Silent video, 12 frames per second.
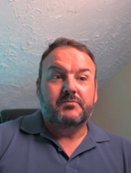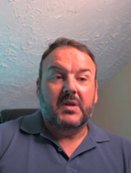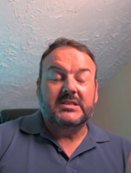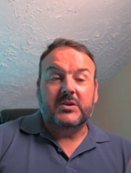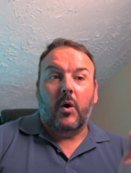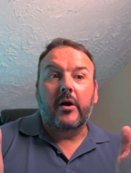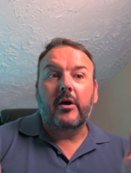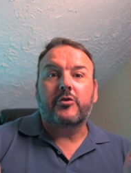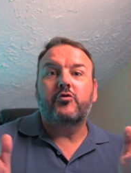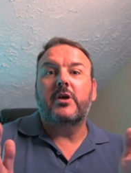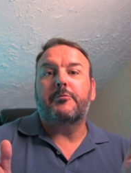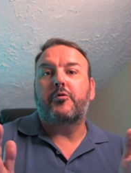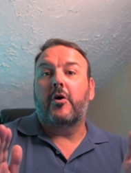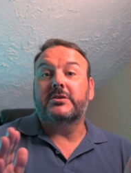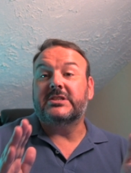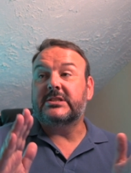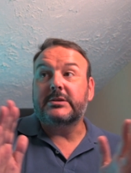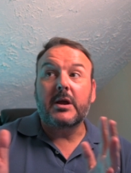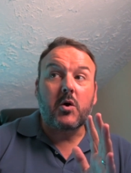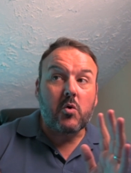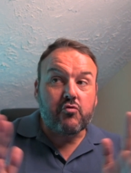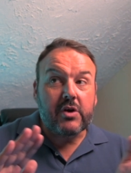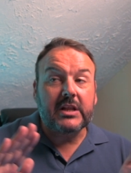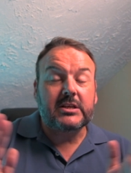So I got through that process
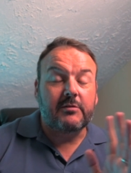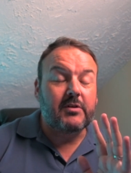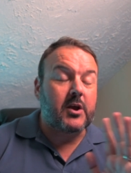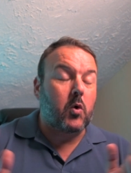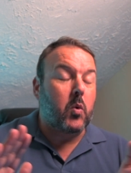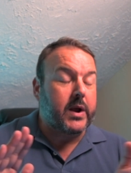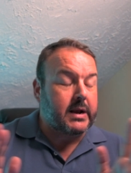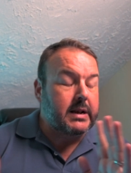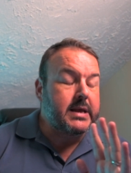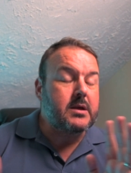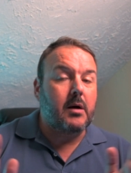relatively quickly.